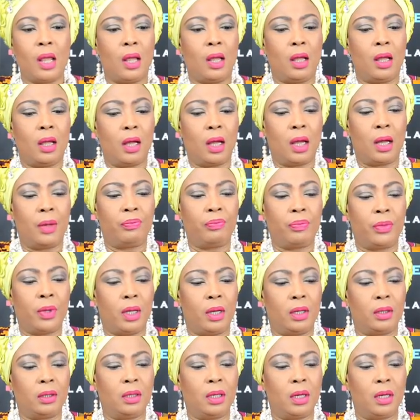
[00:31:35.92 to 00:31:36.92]
Um,
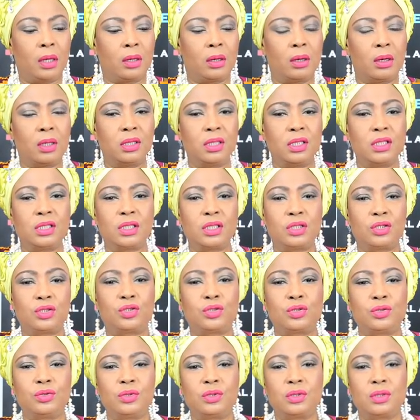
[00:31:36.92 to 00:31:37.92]
God is the
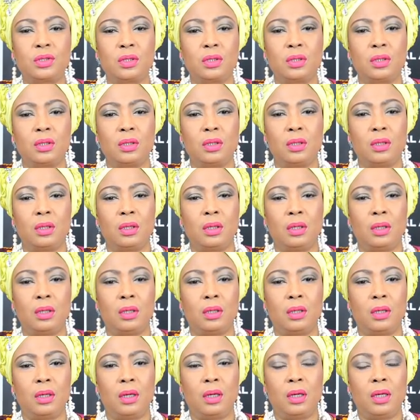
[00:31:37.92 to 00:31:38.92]
truth.
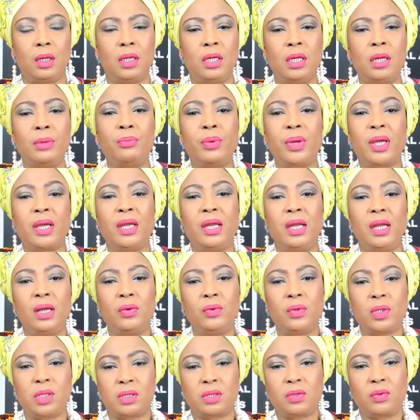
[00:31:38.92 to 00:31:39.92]
Uh, in the beginning
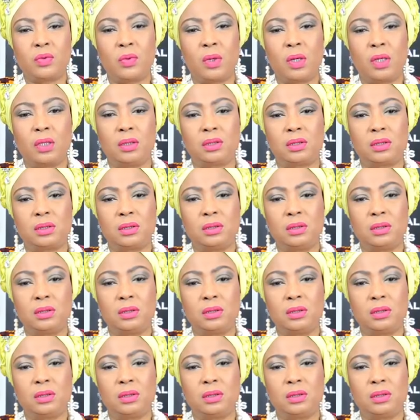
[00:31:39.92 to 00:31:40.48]
was the Word,